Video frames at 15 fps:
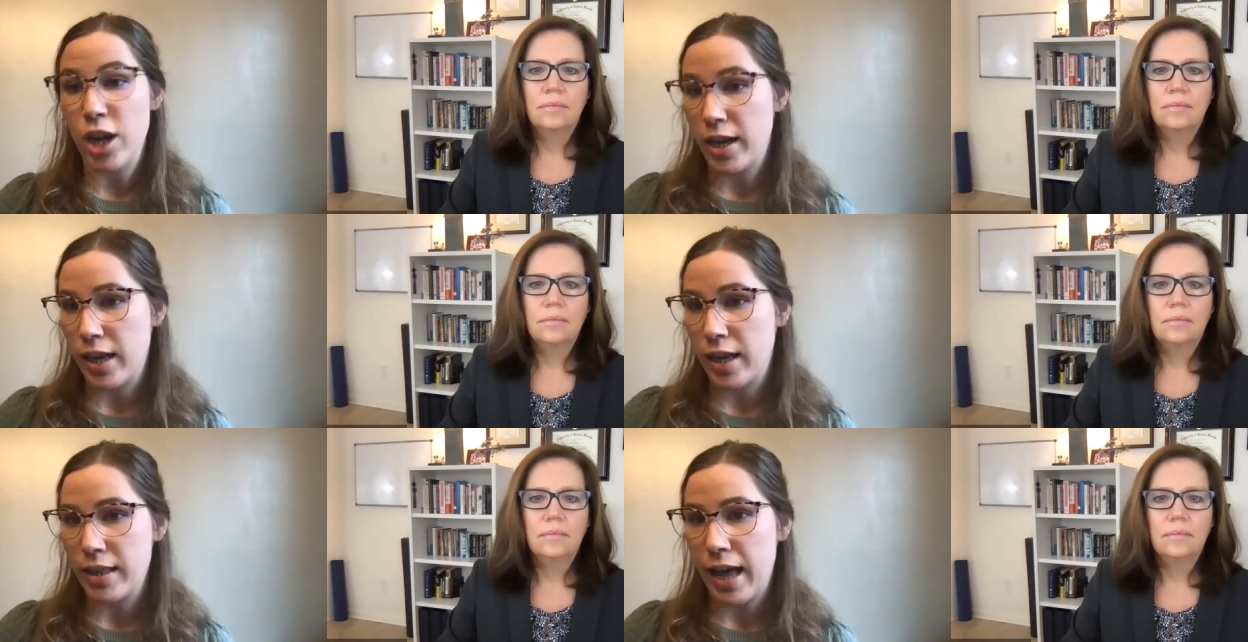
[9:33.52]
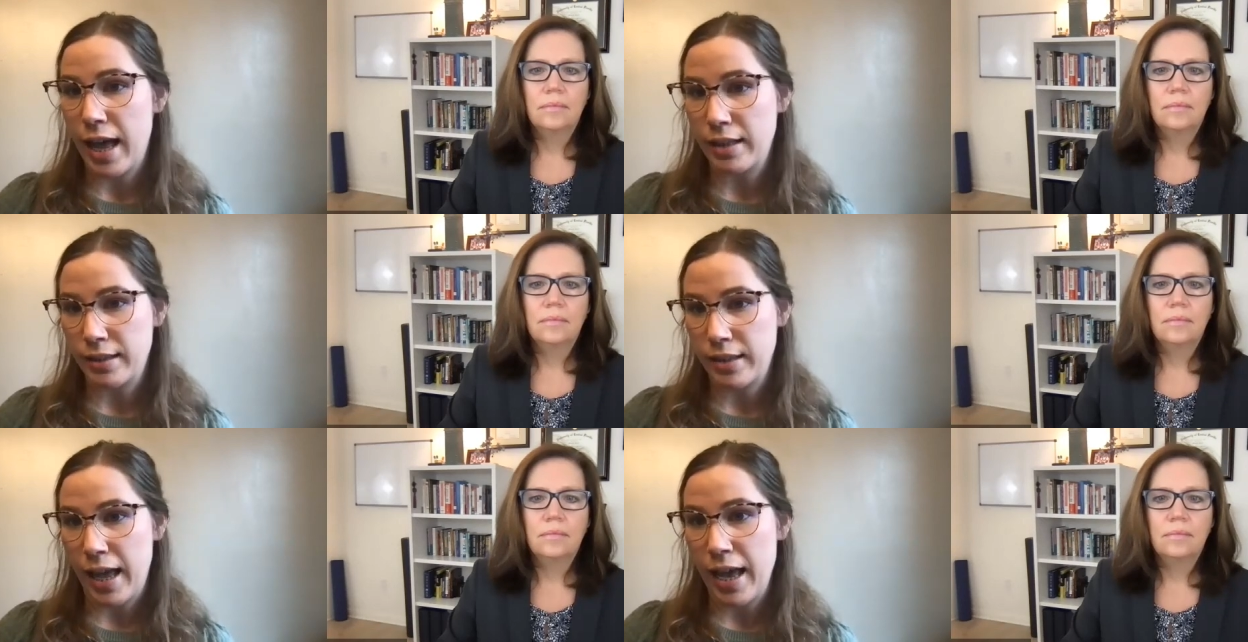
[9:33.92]
Speaker 1: checking
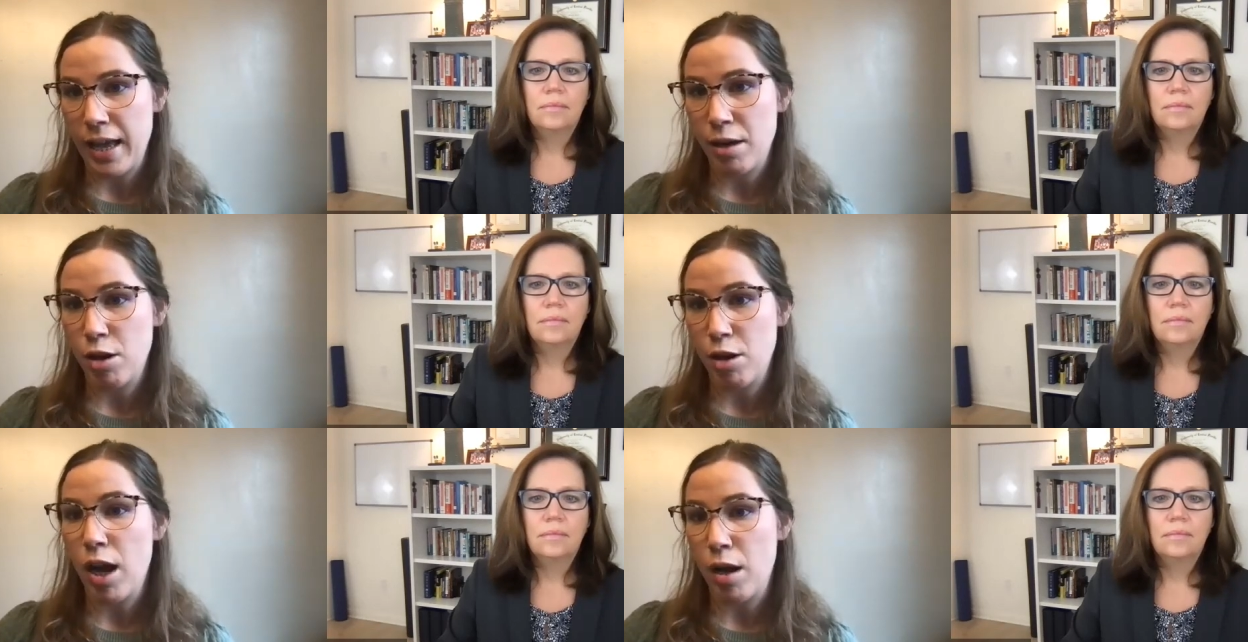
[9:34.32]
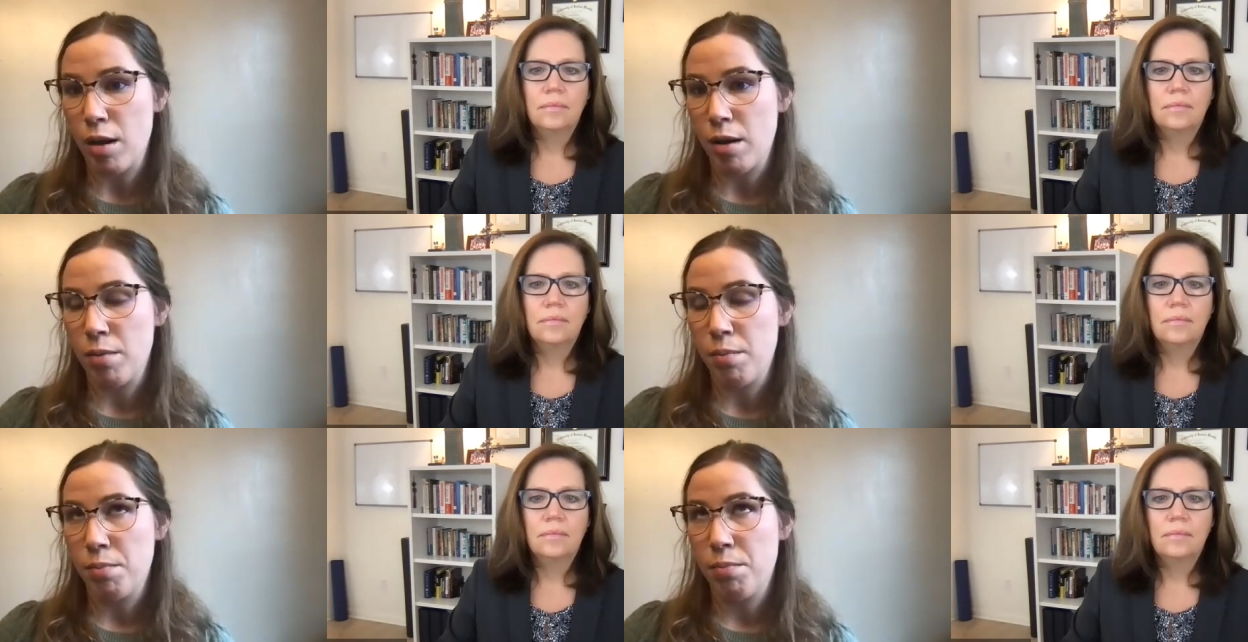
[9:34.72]
that lead,
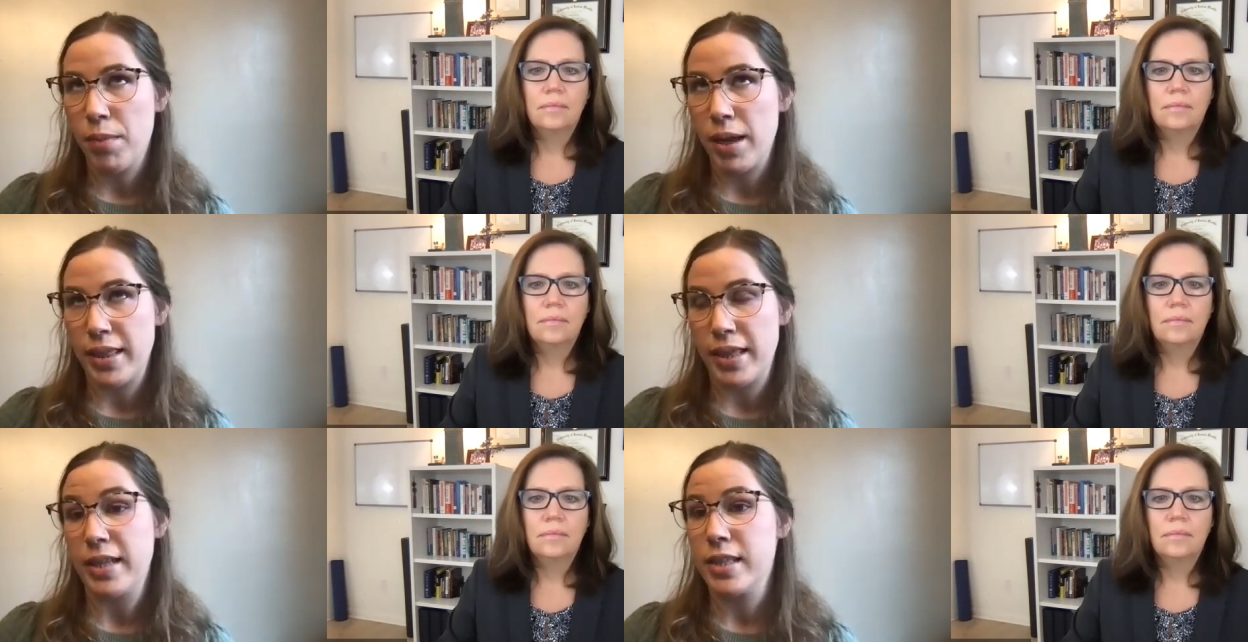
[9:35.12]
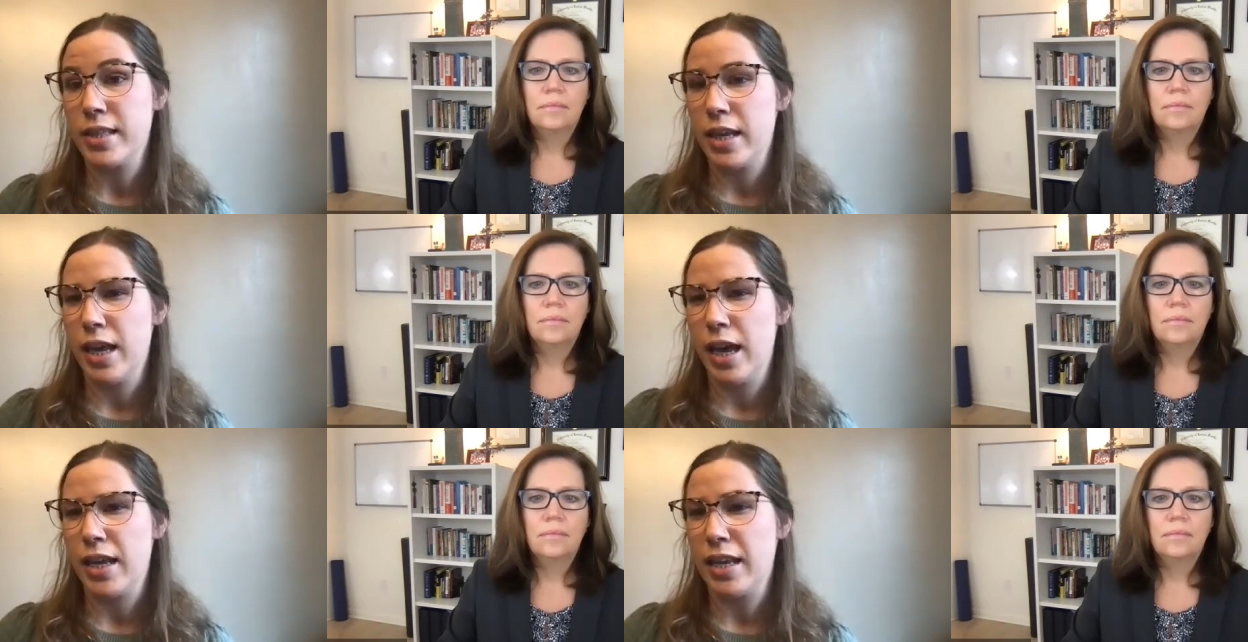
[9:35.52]
uh, I think it's
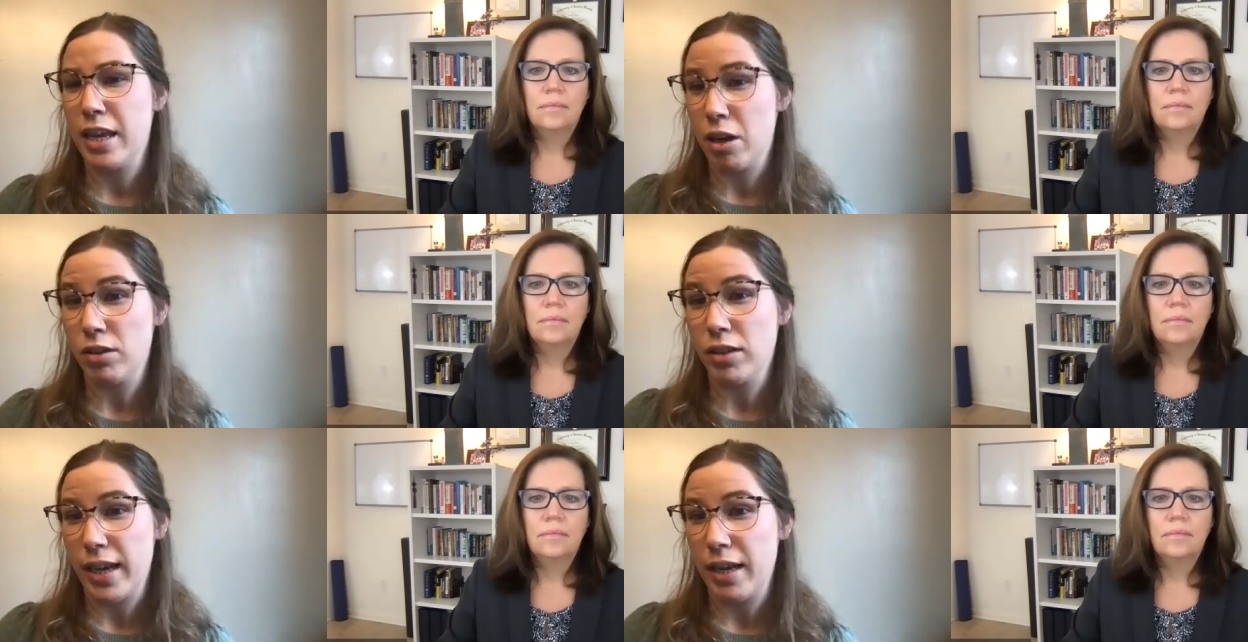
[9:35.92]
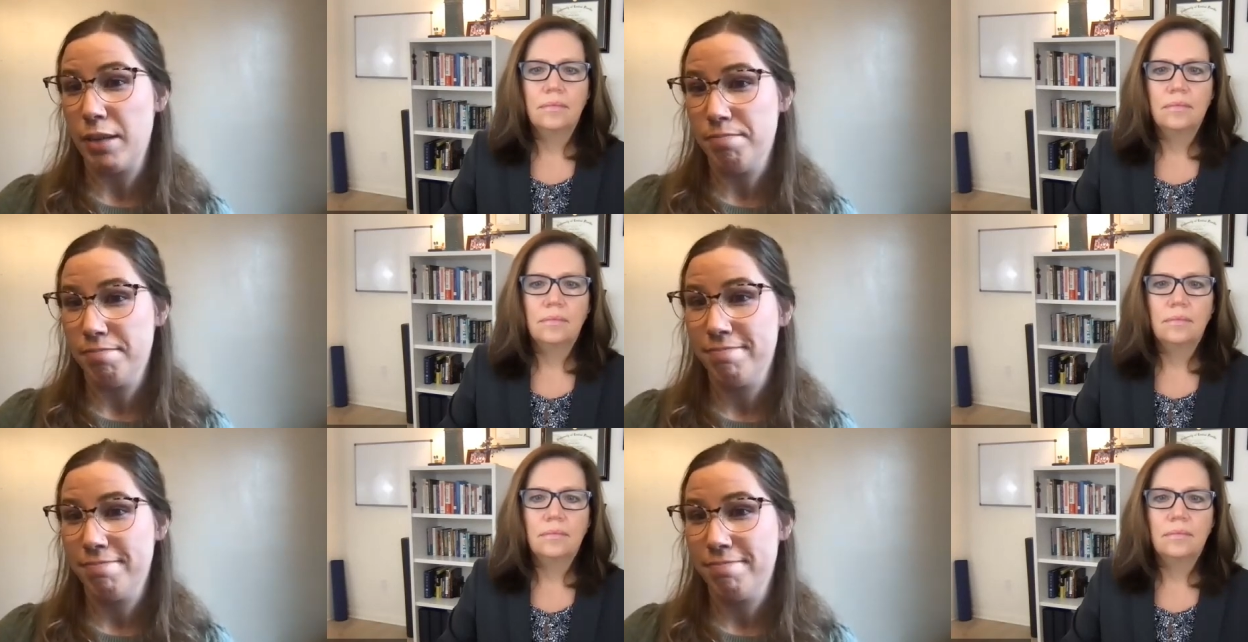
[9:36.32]
uh, yearly.